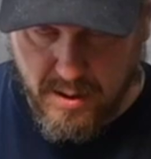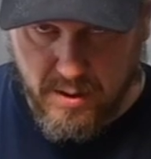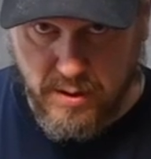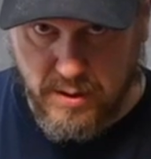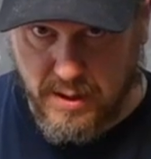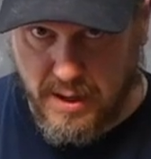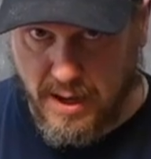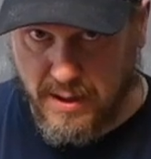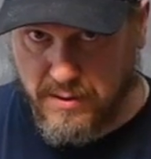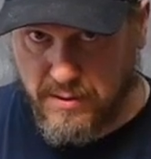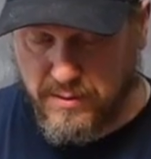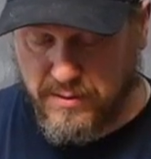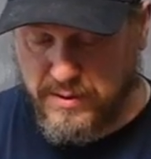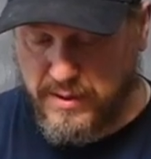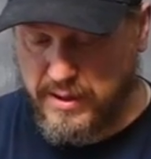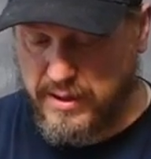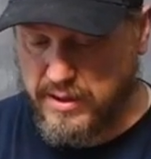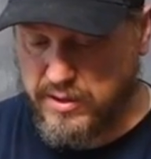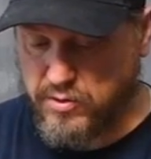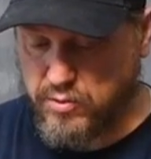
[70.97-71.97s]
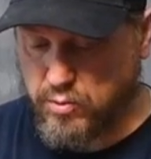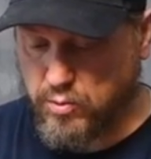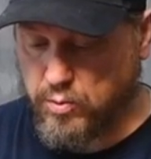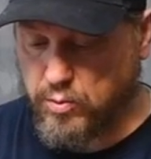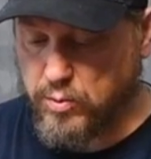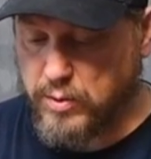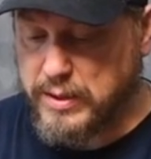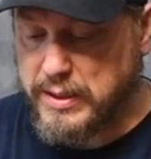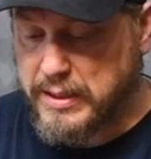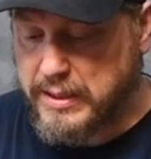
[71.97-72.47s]
The other thing that's
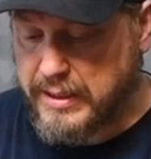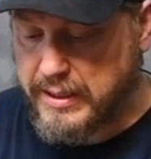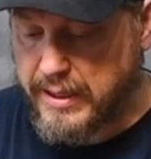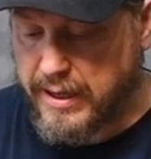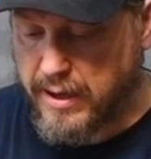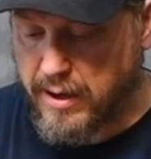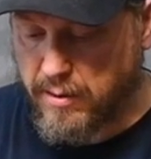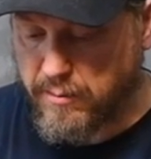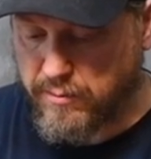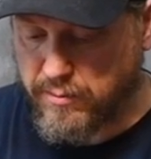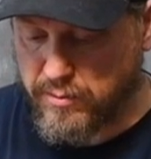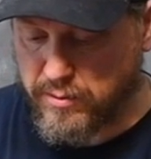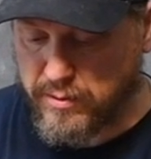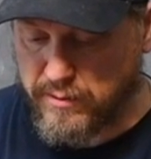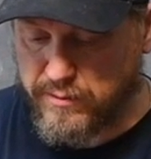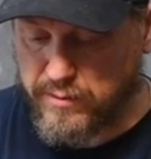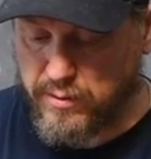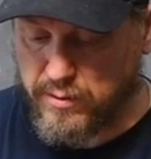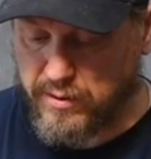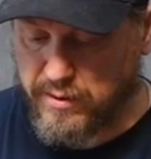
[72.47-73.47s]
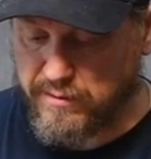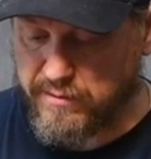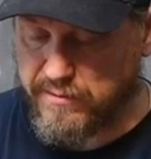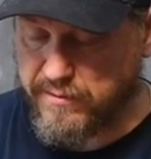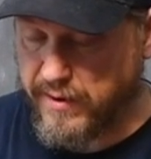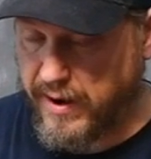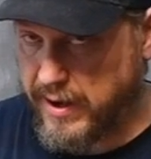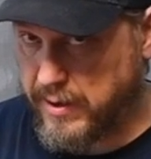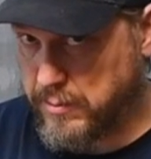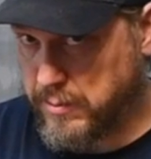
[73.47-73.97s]
really helpful, if you can
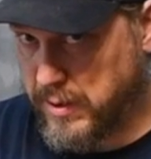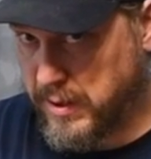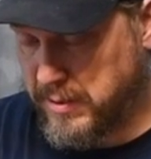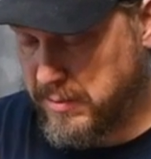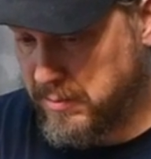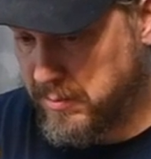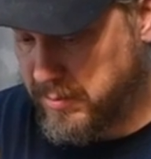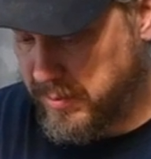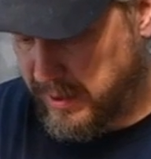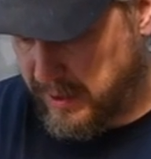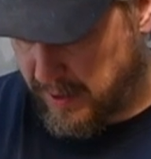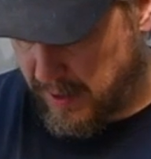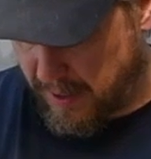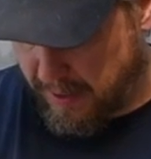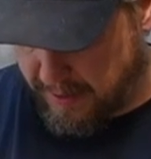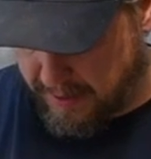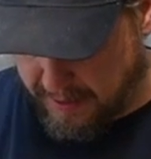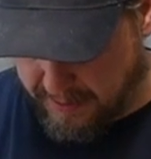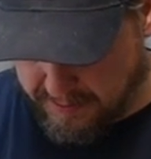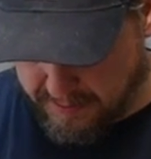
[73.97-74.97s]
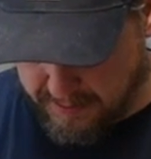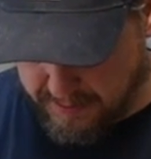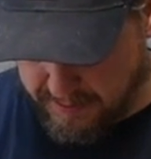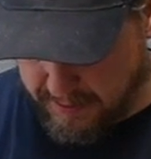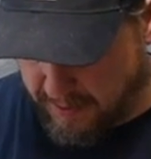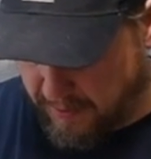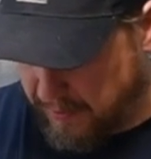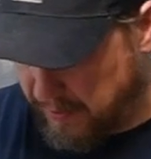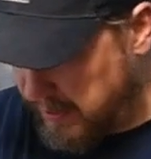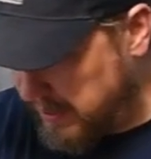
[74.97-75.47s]
find one, but not
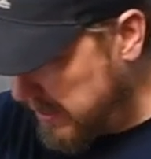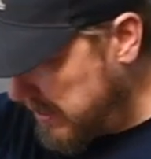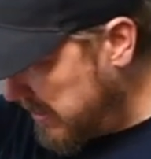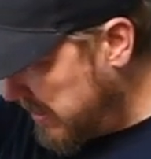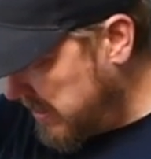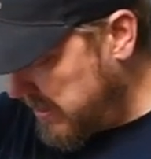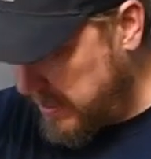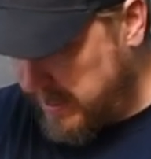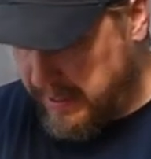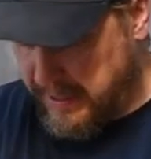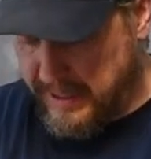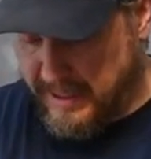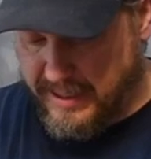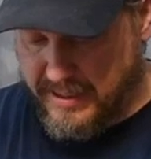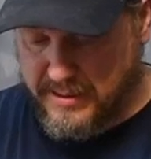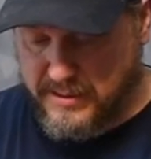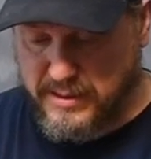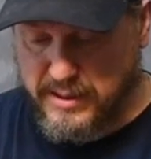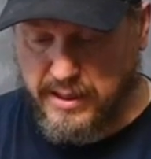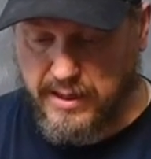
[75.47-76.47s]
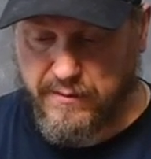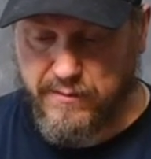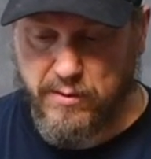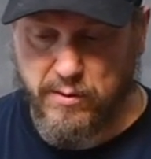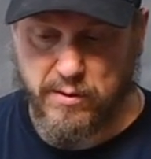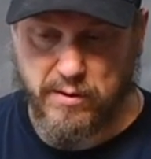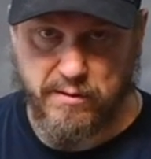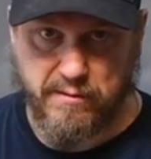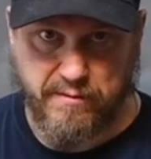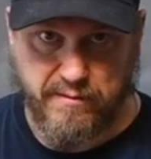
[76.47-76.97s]
necessary, is if you
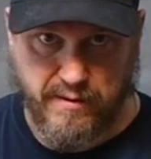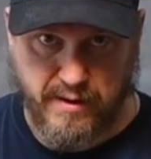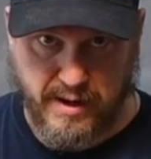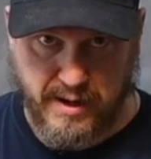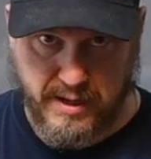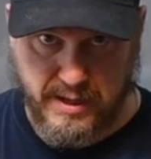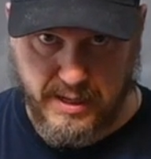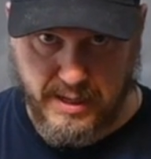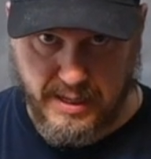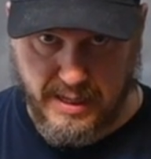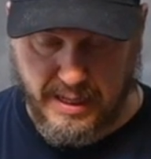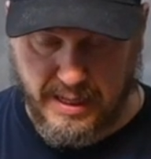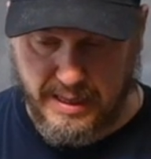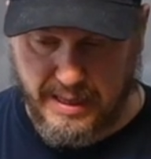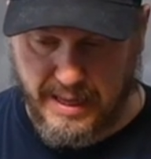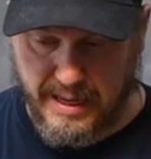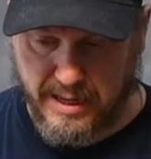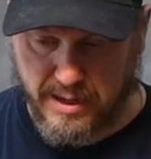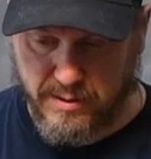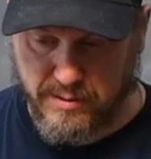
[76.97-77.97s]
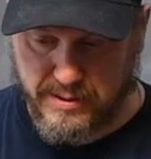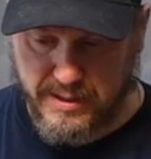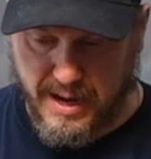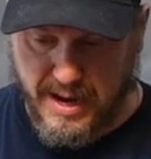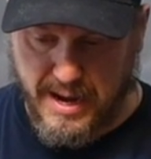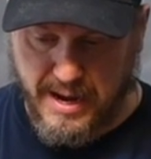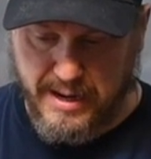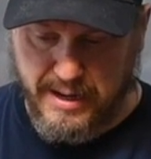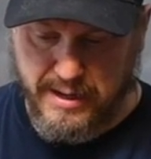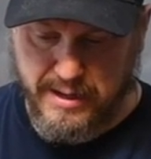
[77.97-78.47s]
can find a Lego
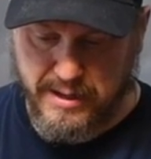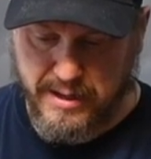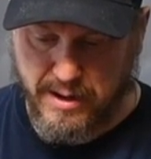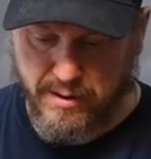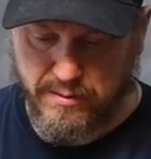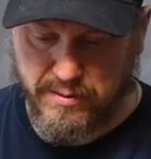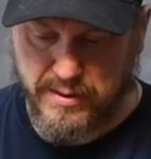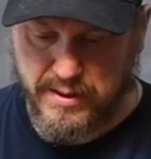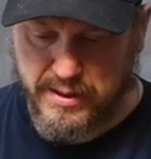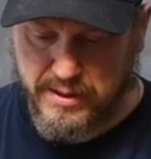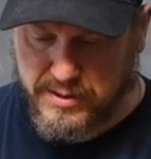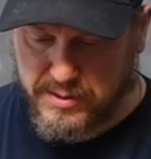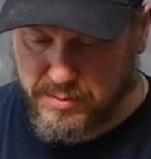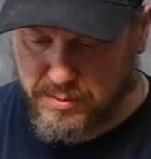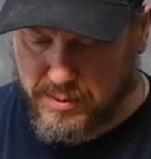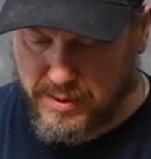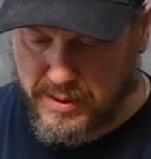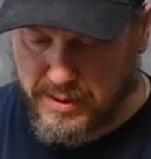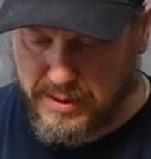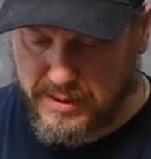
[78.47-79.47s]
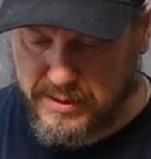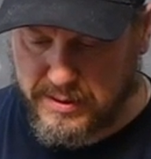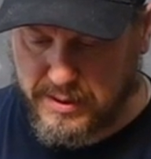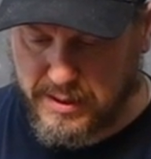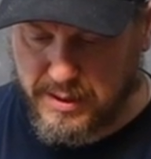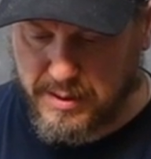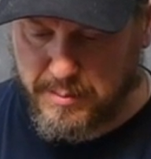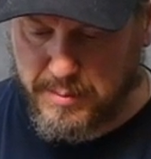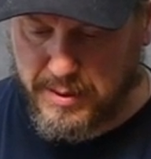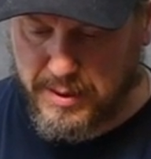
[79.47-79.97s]
die. Now this one is
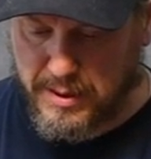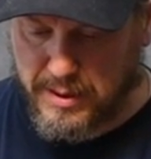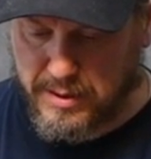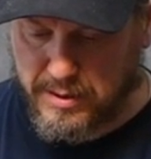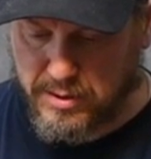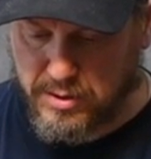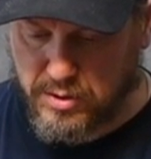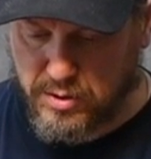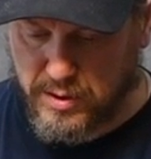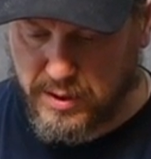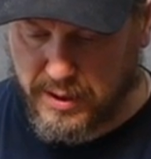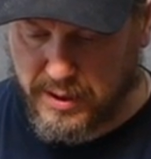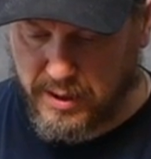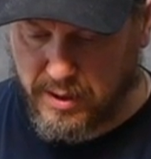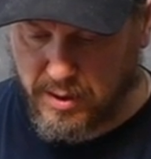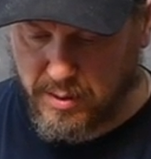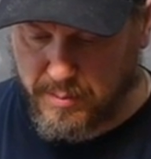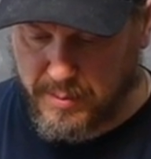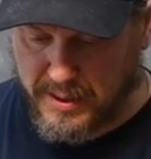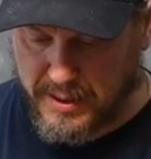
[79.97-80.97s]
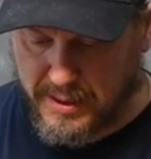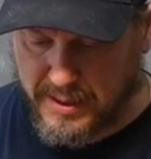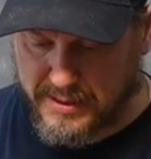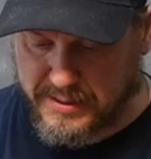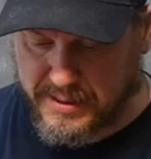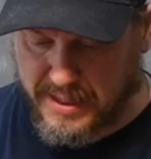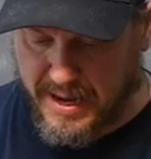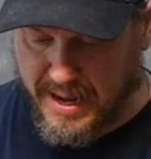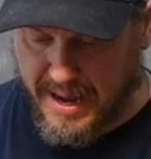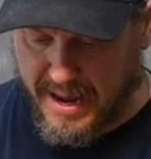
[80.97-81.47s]
going to be a little trickier
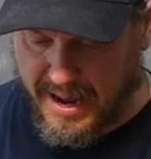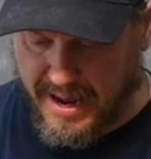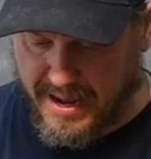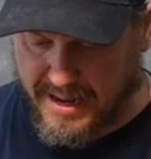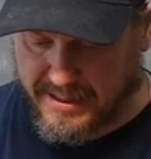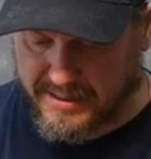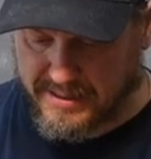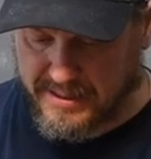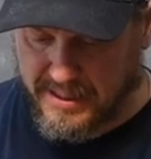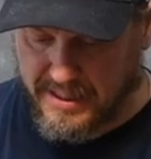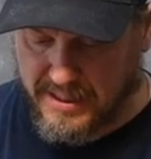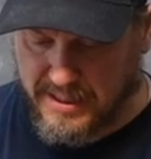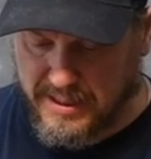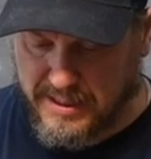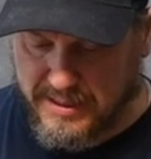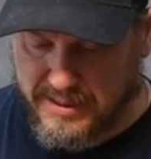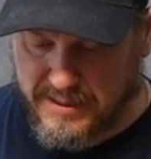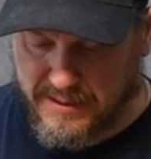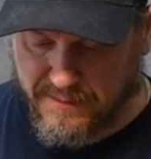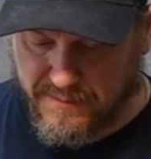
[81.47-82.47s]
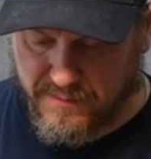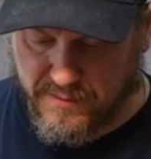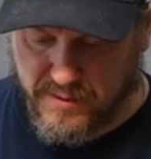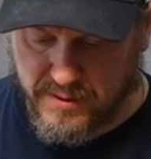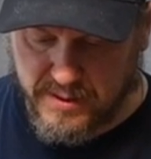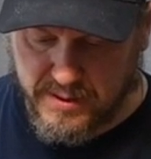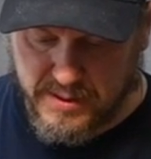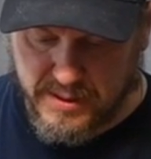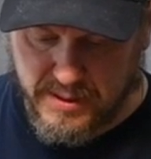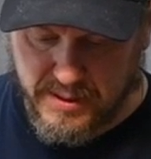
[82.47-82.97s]
because it has
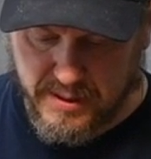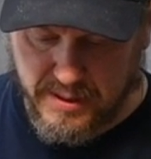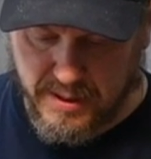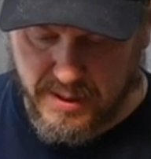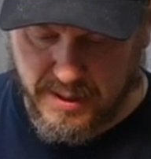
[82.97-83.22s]
different